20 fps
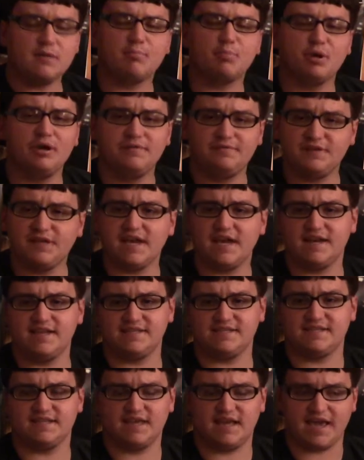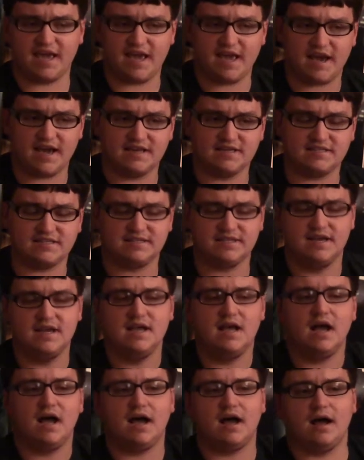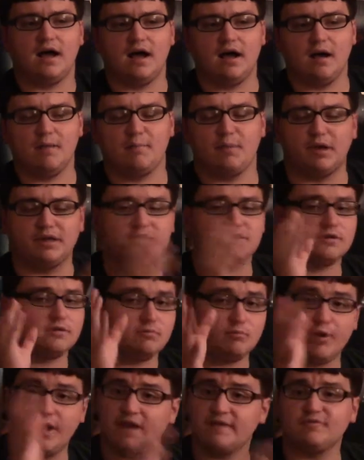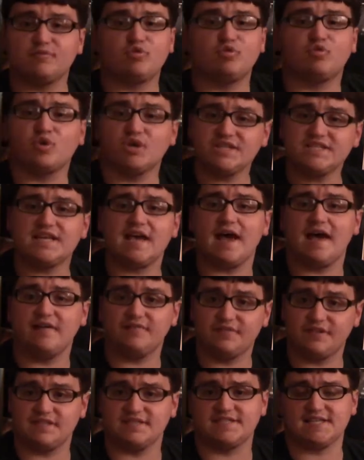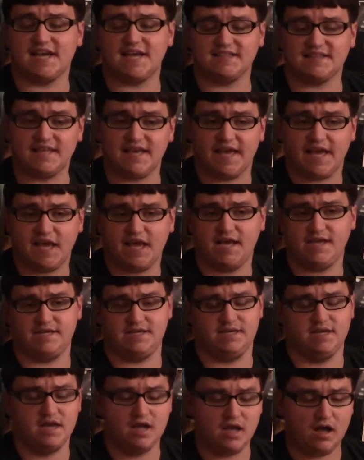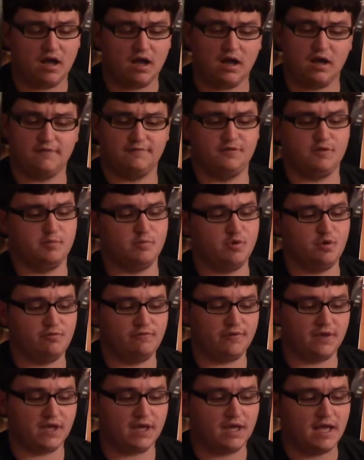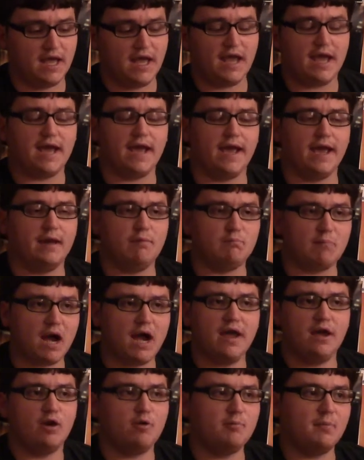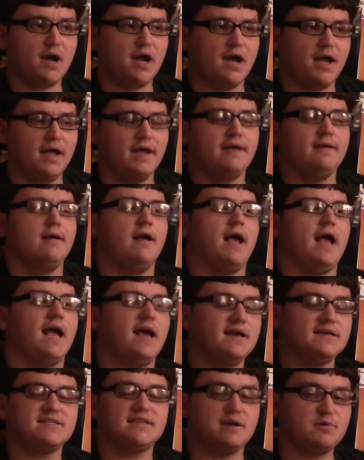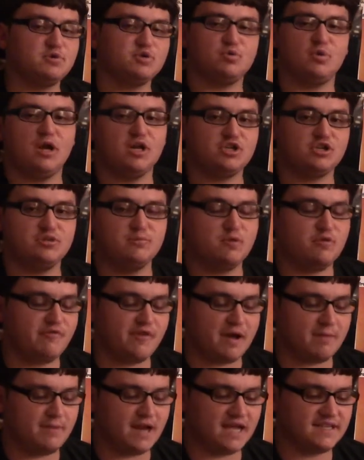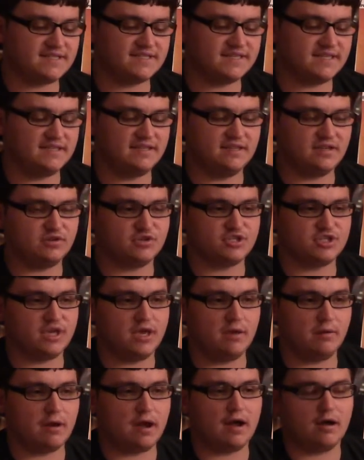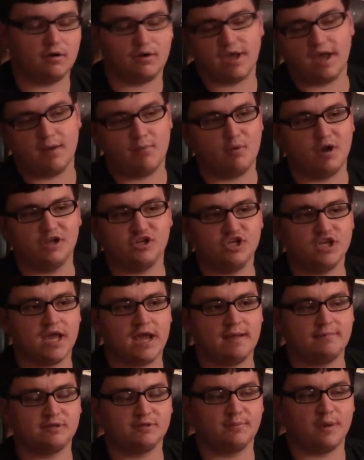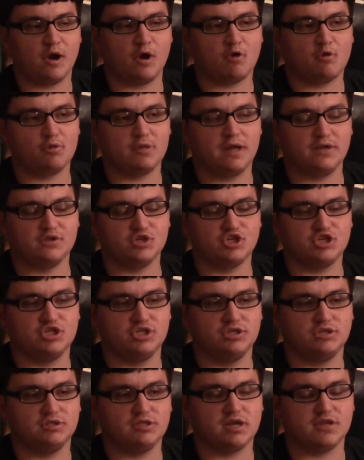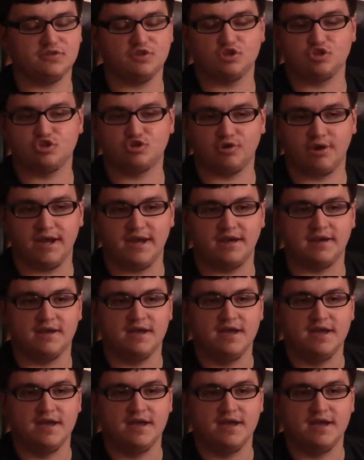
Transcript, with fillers: to briefly get into the cast, uh, but we have Chris Evans at the head of the movie, and my oh my, as I was watching the movie, I'm not sitting there saying, oh, okay, I'm watching Captain America without the shield on this train.